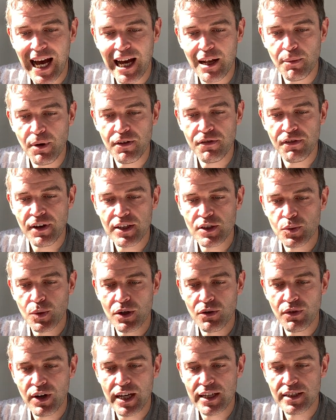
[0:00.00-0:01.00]
and my face
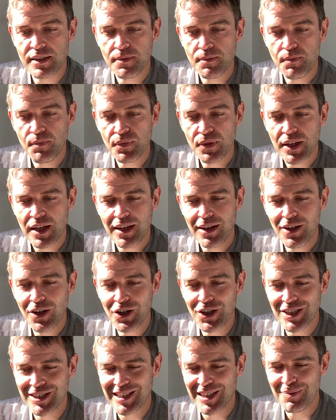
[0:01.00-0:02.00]
went red.
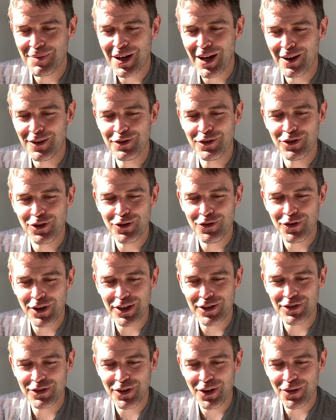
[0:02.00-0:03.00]
"Look at him," laughed Sue
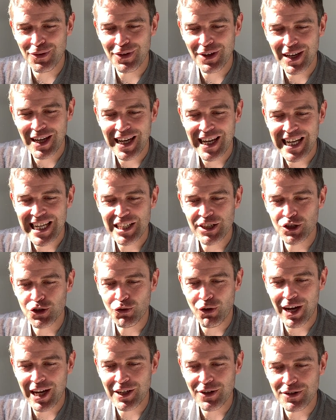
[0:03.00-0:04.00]
Featherstone. "He's
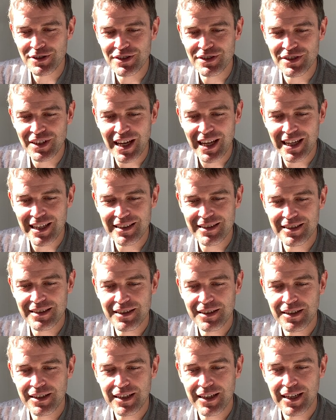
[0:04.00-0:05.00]
trying not to say it."
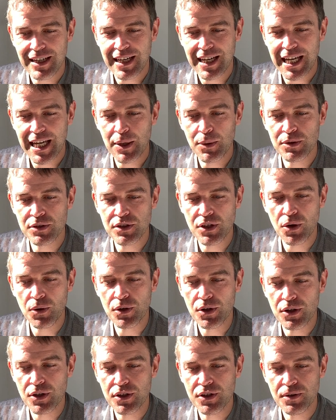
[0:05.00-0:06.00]
It was no
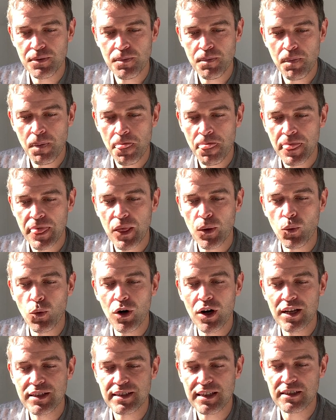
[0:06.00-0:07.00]
good. The
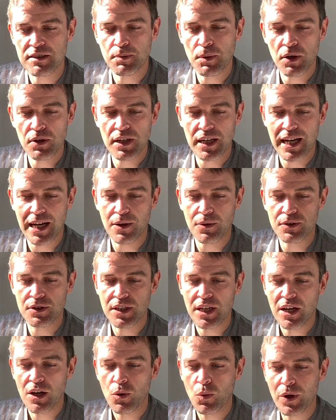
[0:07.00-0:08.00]
words exploded out.
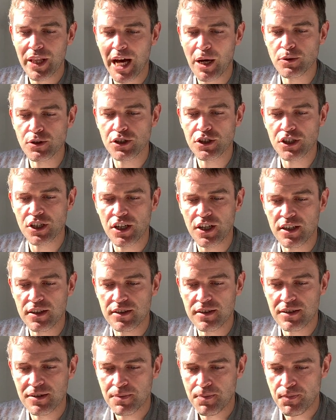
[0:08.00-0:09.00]
"Without a
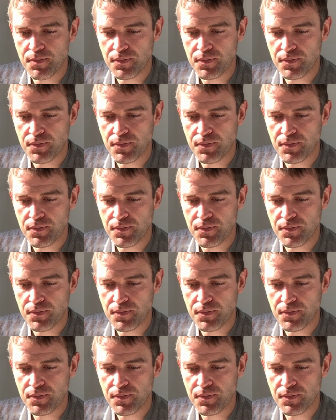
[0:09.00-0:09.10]
shirt."